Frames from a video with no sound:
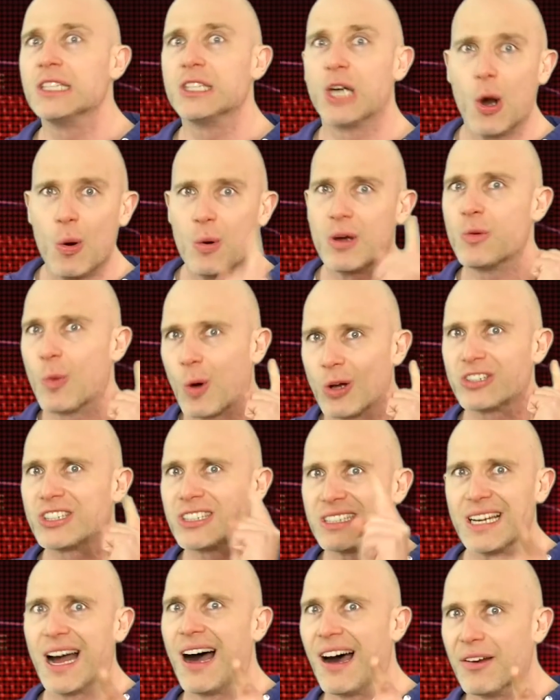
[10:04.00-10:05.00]
Go and watch
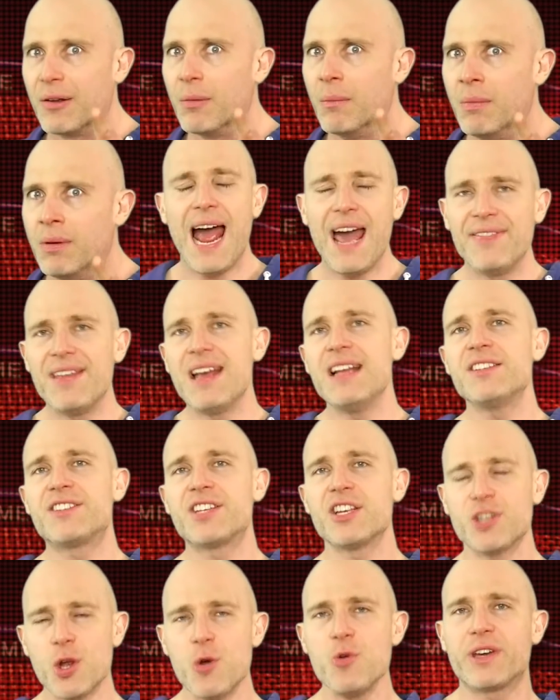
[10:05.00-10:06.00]
Stardom. And then
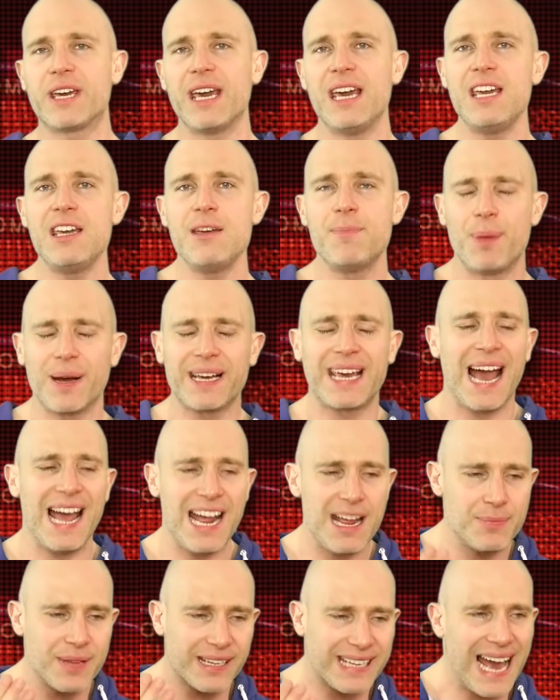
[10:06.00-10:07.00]
Suzuki
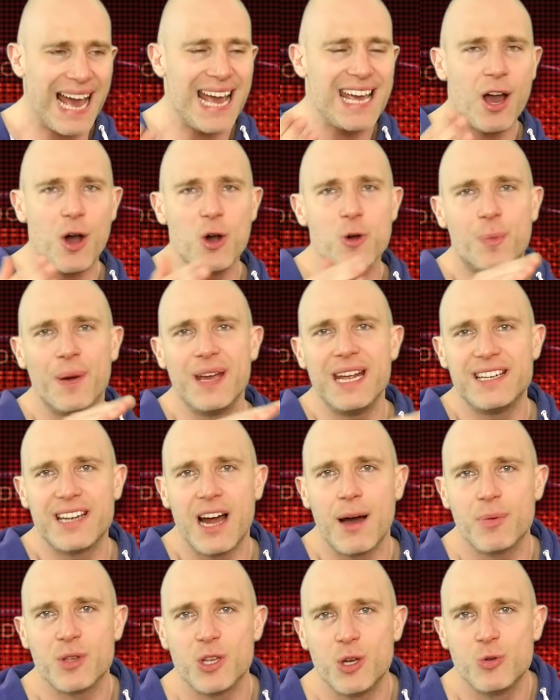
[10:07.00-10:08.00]
became the
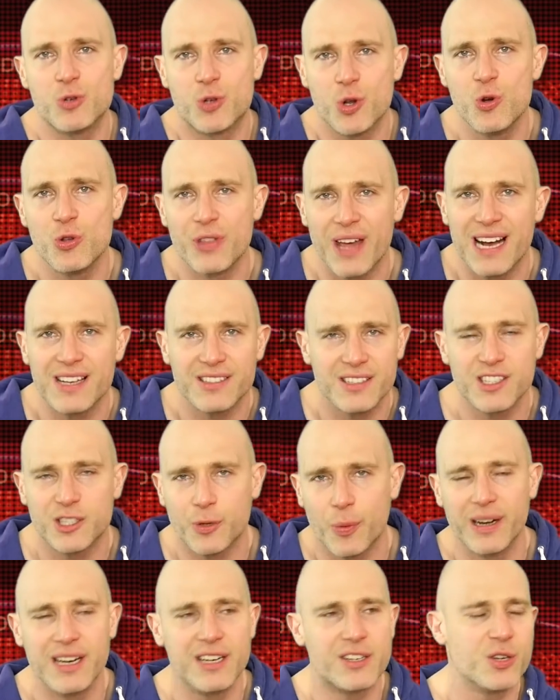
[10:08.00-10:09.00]
KOPW
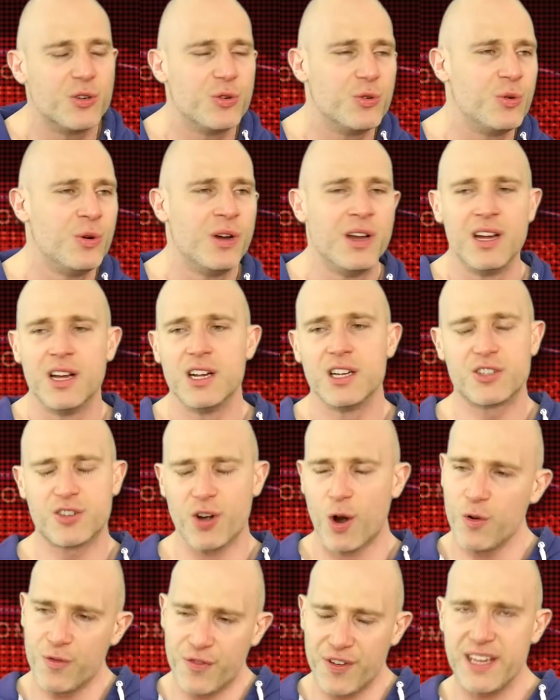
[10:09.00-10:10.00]
2022
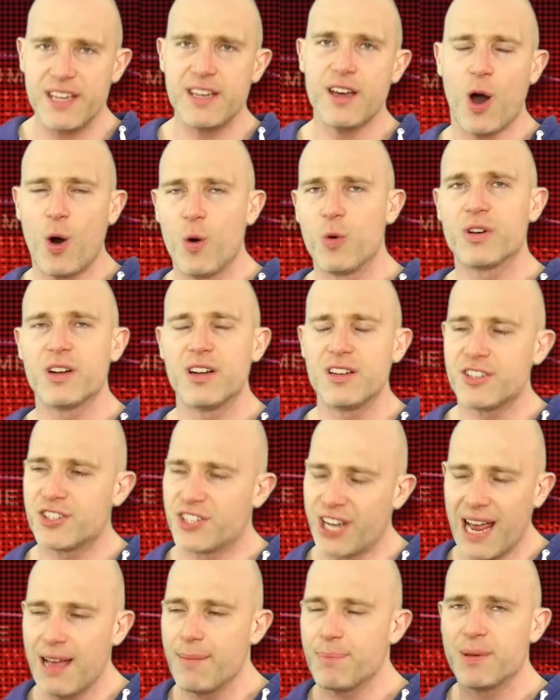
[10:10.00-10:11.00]
trophy holder,
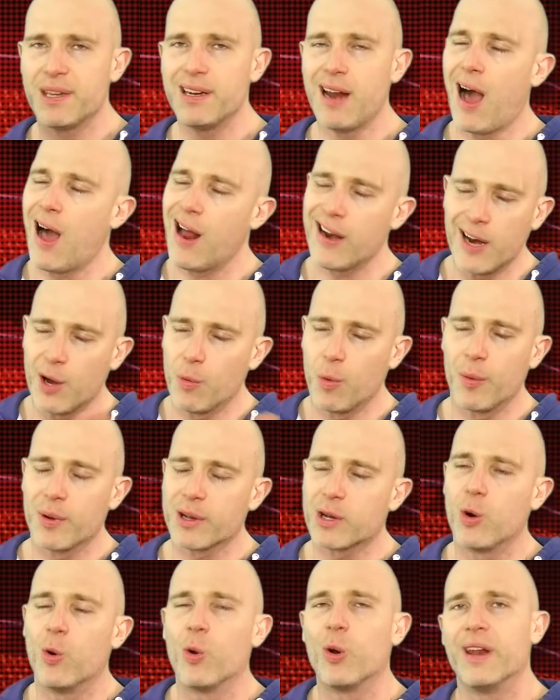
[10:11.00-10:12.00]
champion. I don't know what we're
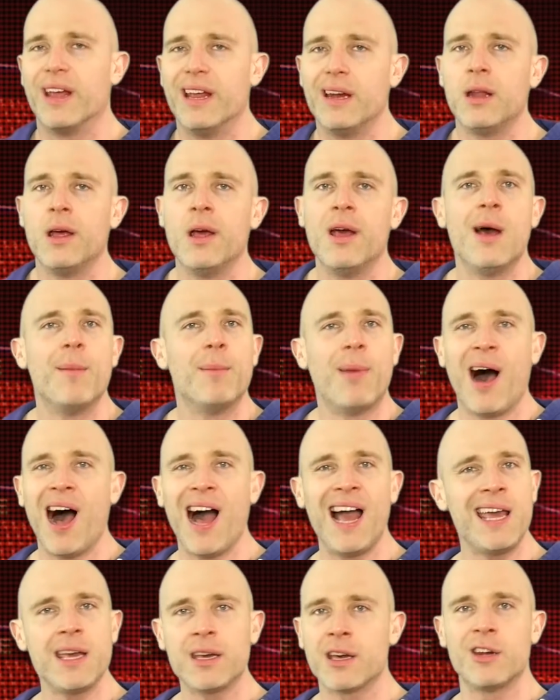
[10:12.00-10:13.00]
calling it, but
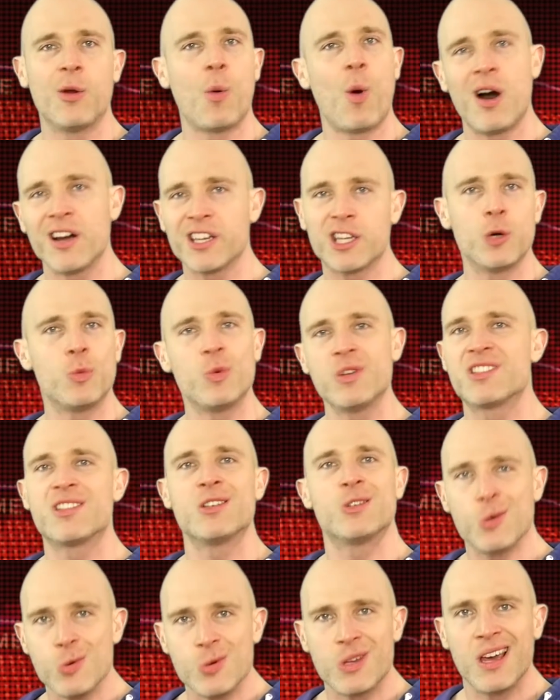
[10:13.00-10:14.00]
I ain't gonna argue with
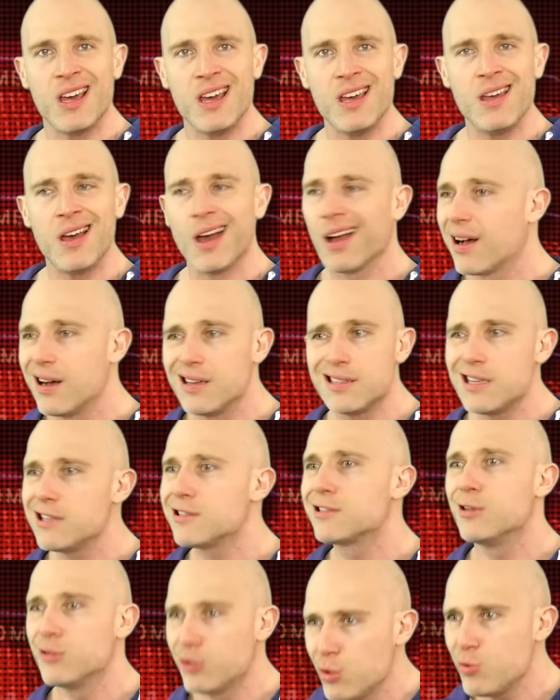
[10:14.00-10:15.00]
Suzuki, because it's
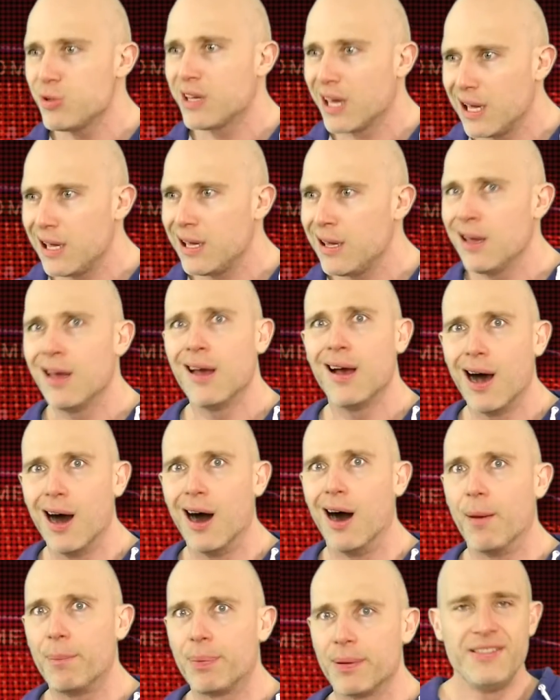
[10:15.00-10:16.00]
Suzuki
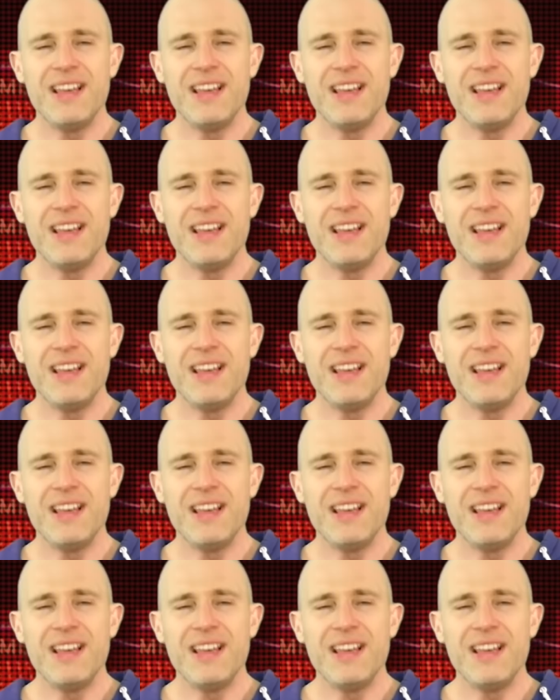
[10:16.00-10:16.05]
up.